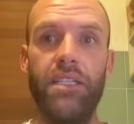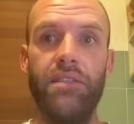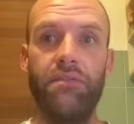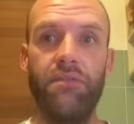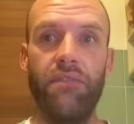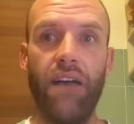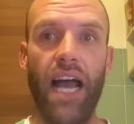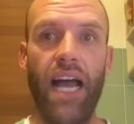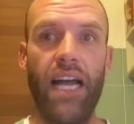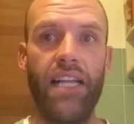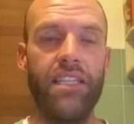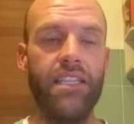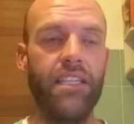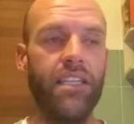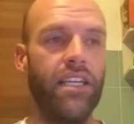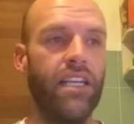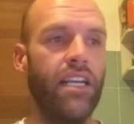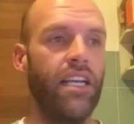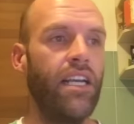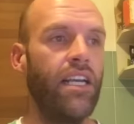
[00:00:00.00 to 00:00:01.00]
is fat.
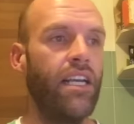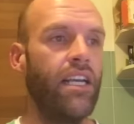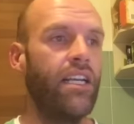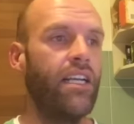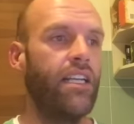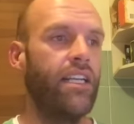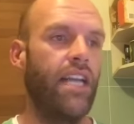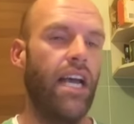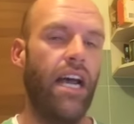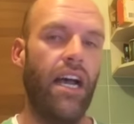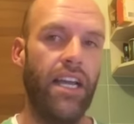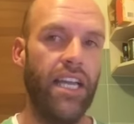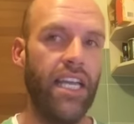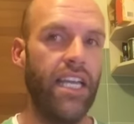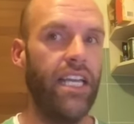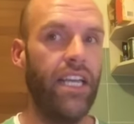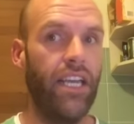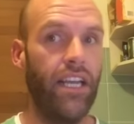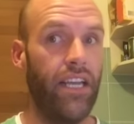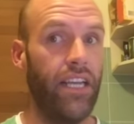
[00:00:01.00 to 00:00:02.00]
Now,
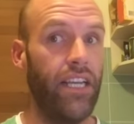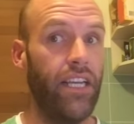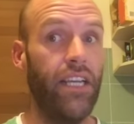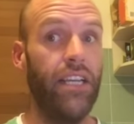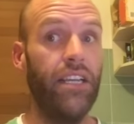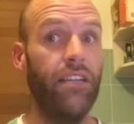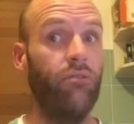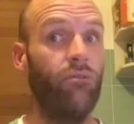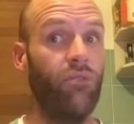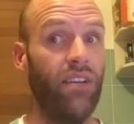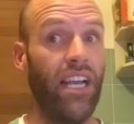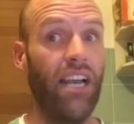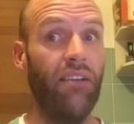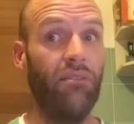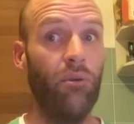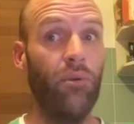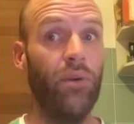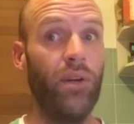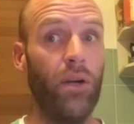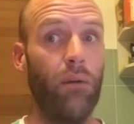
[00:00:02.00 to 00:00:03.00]
here we have
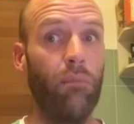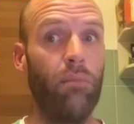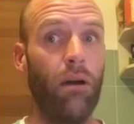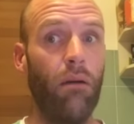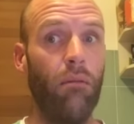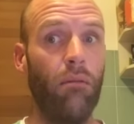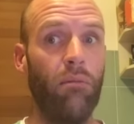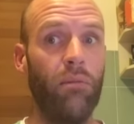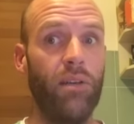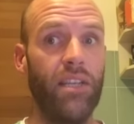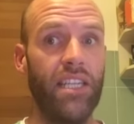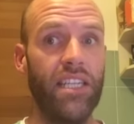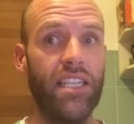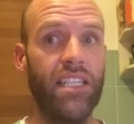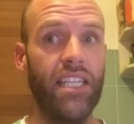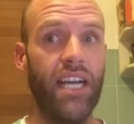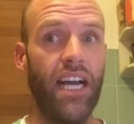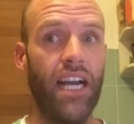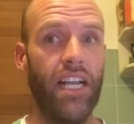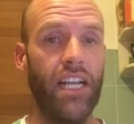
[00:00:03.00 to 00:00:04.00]
a real problem with this
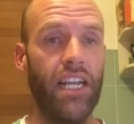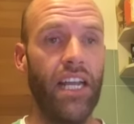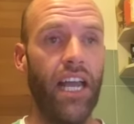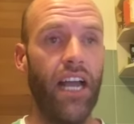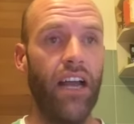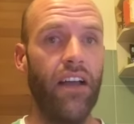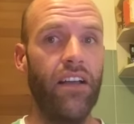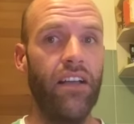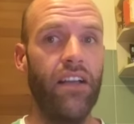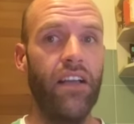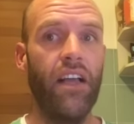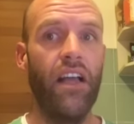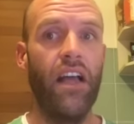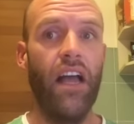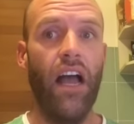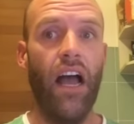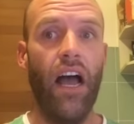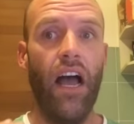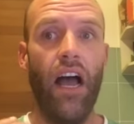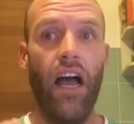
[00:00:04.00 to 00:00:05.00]
study now.
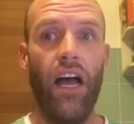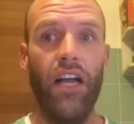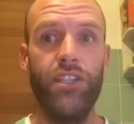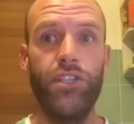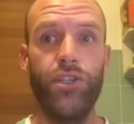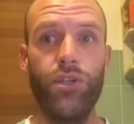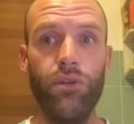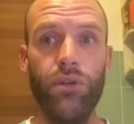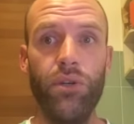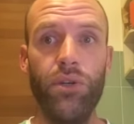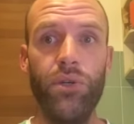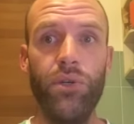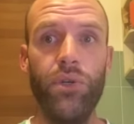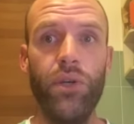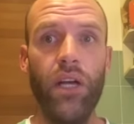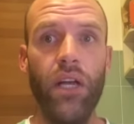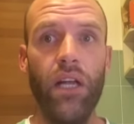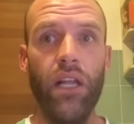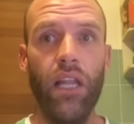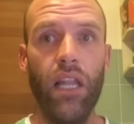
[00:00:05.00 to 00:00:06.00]
A
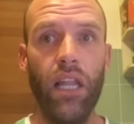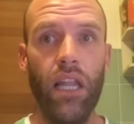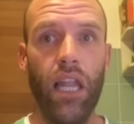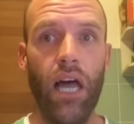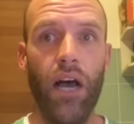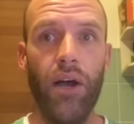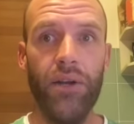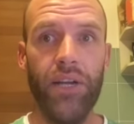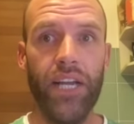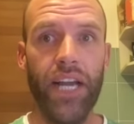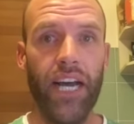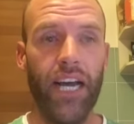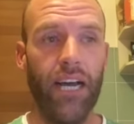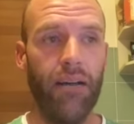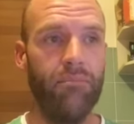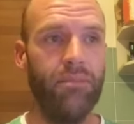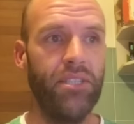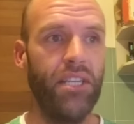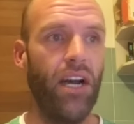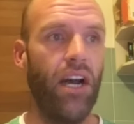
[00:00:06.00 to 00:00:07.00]
true low
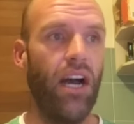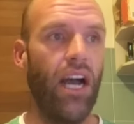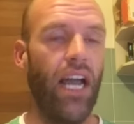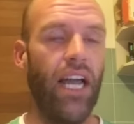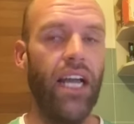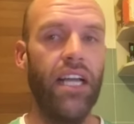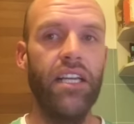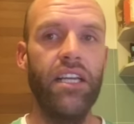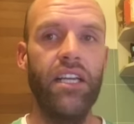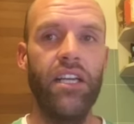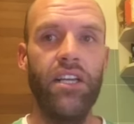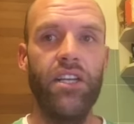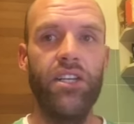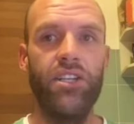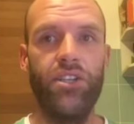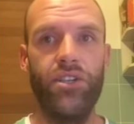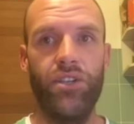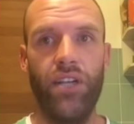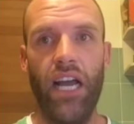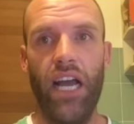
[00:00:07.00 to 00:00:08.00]
carb diet
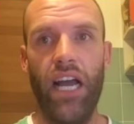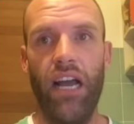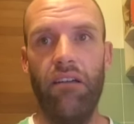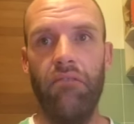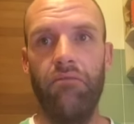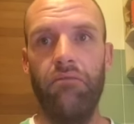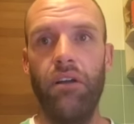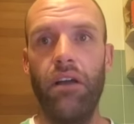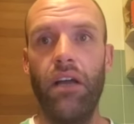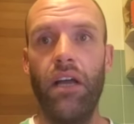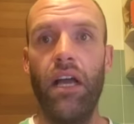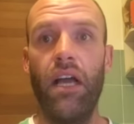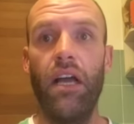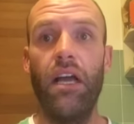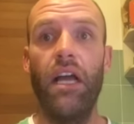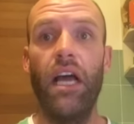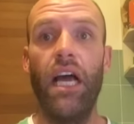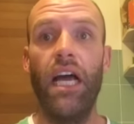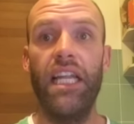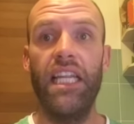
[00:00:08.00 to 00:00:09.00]
should have
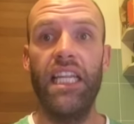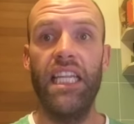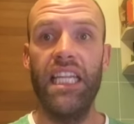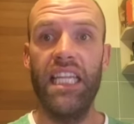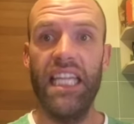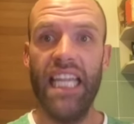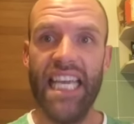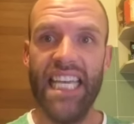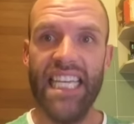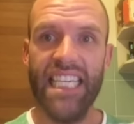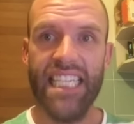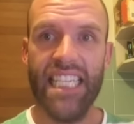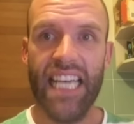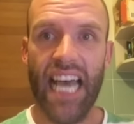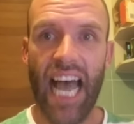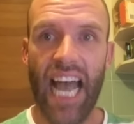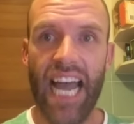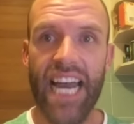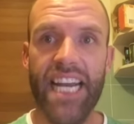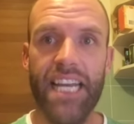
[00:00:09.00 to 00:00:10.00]
at
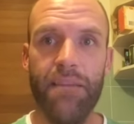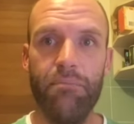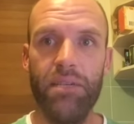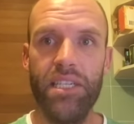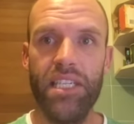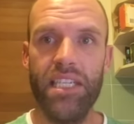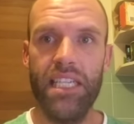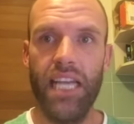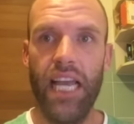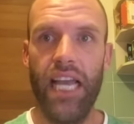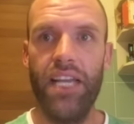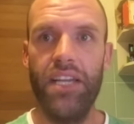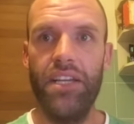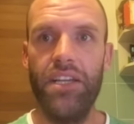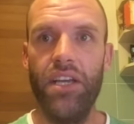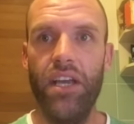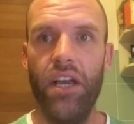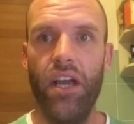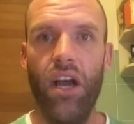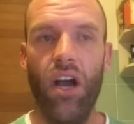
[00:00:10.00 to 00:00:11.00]
least
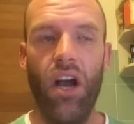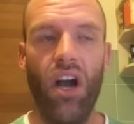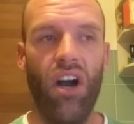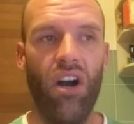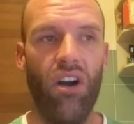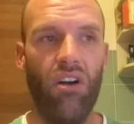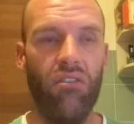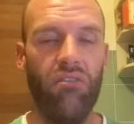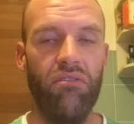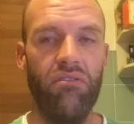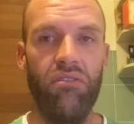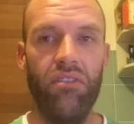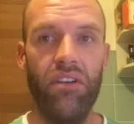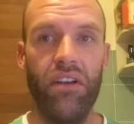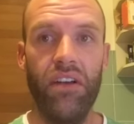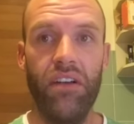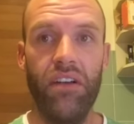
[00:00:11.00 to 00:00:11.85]
80% of